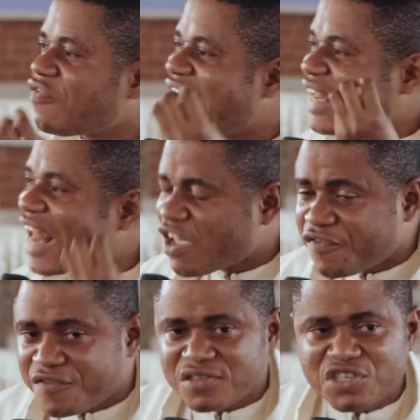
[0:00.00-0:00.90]
of her
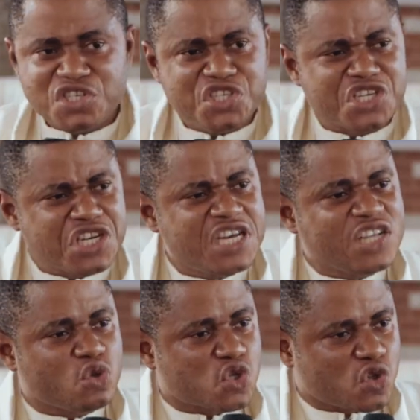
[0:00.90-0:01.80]
life she
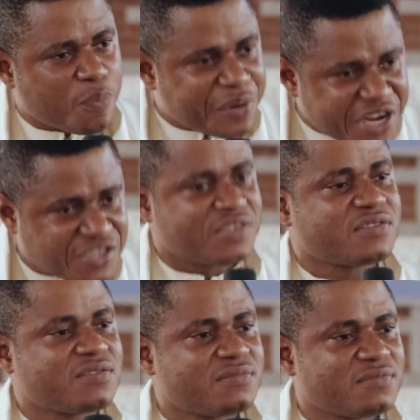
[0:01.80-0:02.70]
needed to
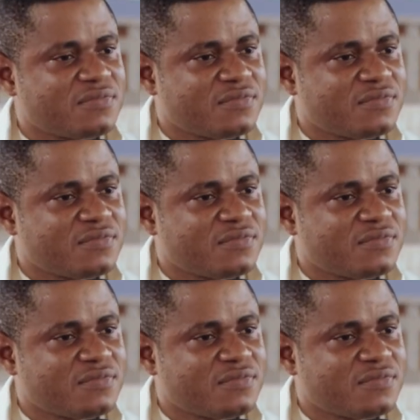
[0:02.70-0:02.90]
suppress.